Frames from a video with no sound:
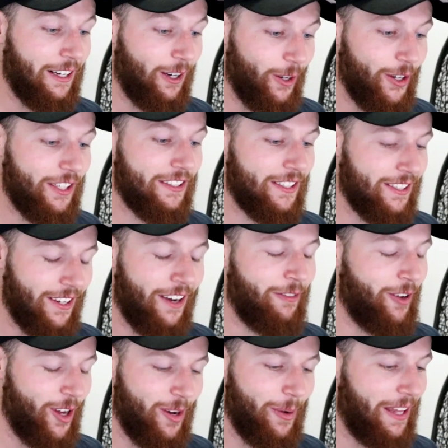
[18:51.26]
including this
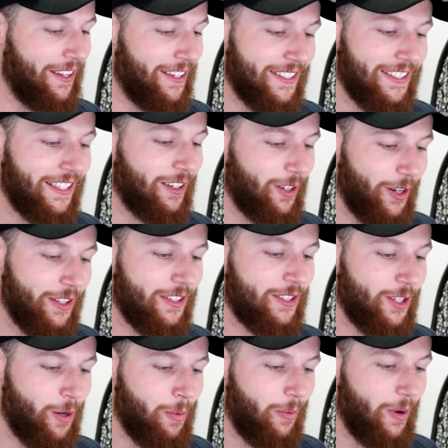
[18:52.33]
I've heard about this, including the
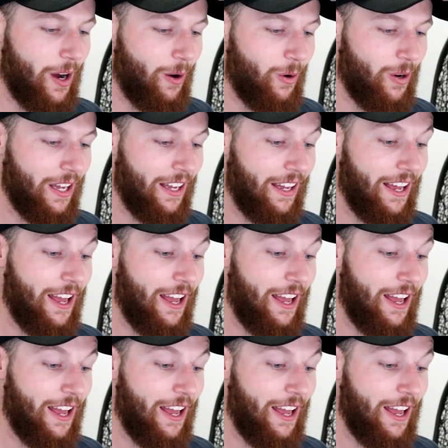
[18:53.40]
Super Bowl